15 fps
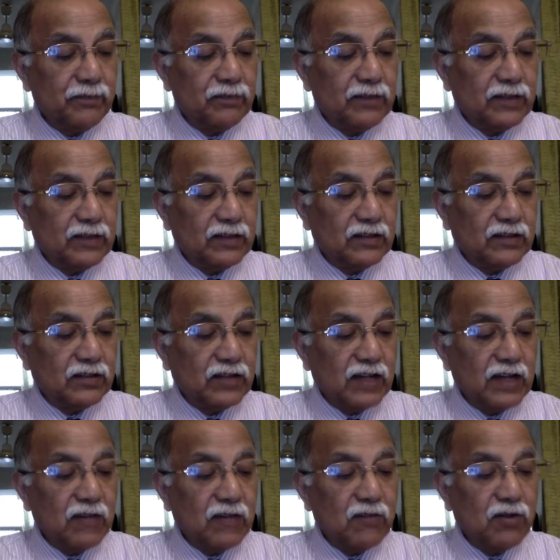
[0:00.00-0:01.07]
that the
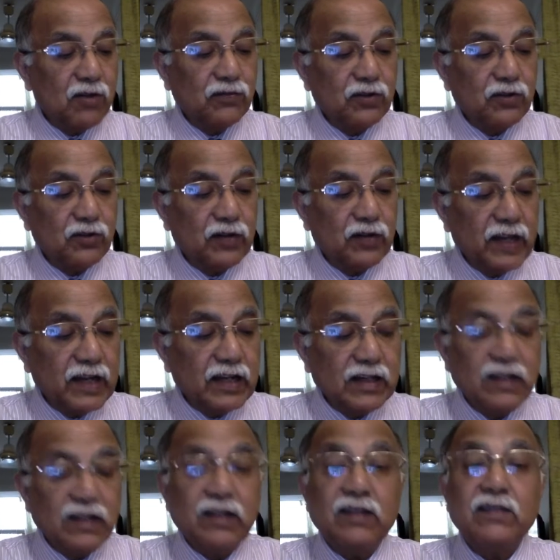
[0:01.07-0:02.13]
shame of your
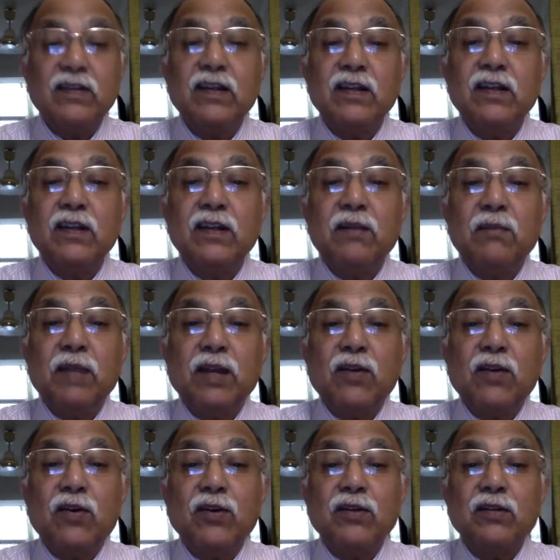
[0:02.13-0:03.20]
nakedness may
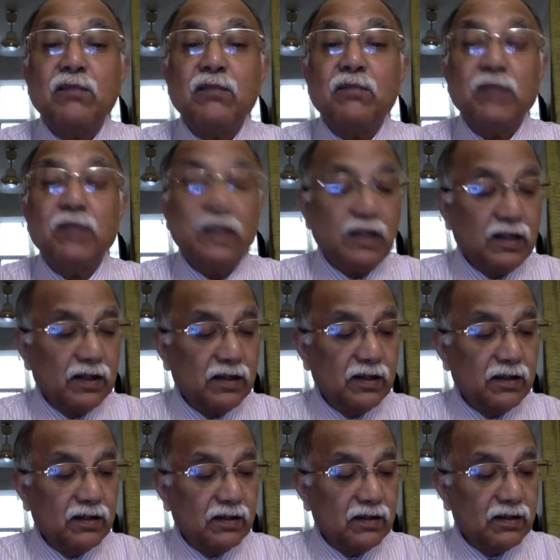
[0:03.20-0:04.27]
not be
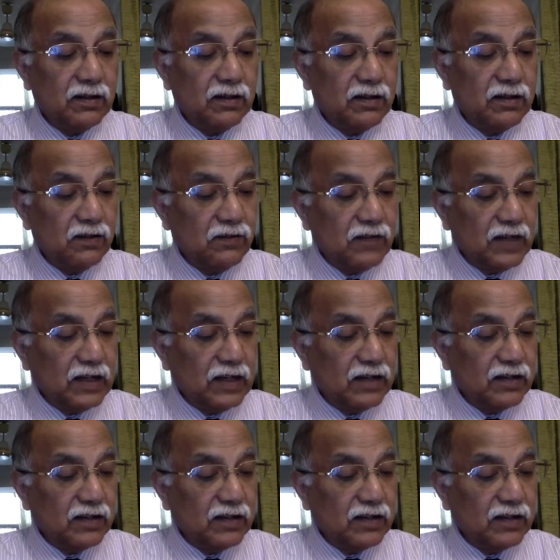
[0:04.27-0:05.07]
revealed.